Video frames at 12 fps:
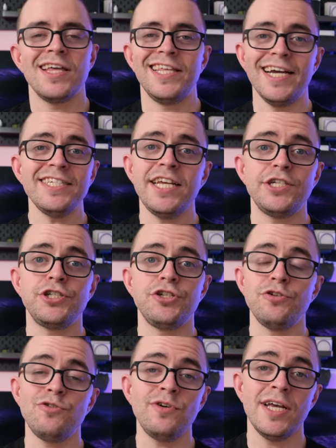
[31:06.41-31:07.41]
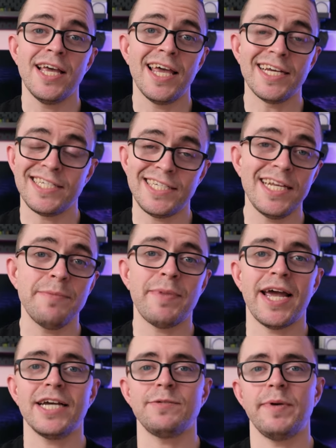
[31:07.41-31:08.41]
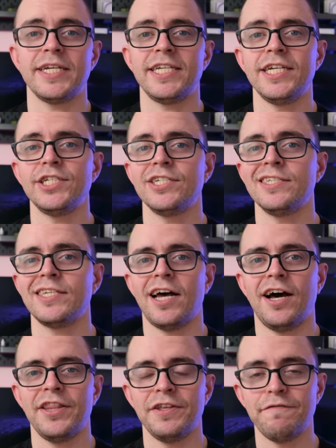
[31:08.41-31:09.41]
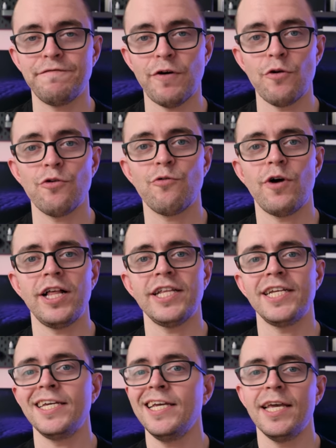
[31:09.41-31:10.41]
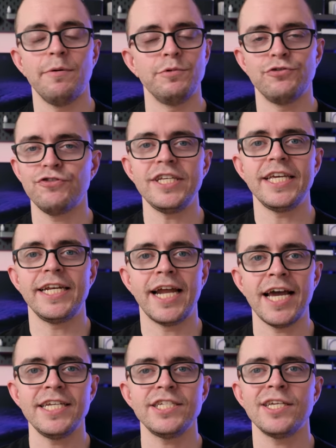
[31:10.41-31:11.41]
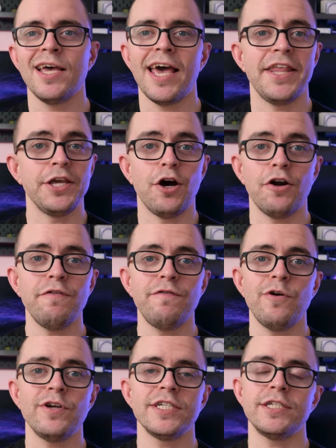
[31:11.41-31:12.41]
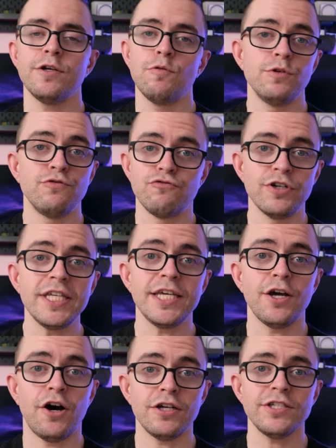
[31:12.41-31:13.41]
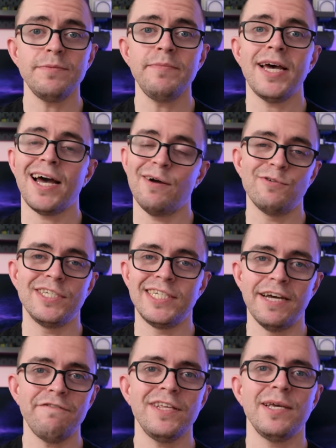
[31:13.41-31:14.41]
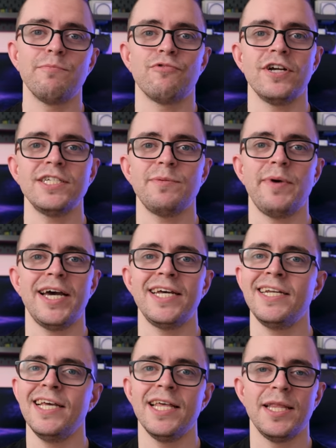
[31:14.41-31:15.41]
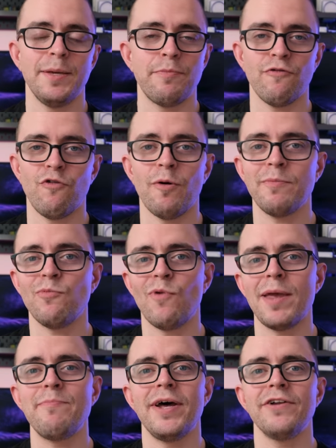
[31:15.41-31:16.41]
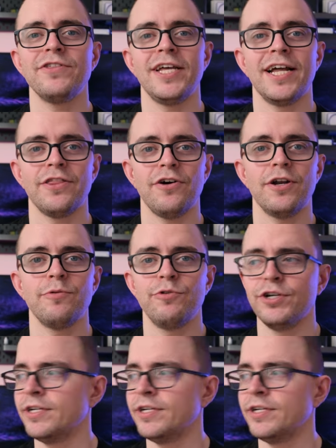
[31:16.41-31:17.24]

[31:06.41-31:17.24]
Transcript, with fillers: The XH2 exceeded my expectations on the photo quality, it was really nice, and the autofocus was really awesome. I was definitely impressed by it. It performed way better than I thought it would.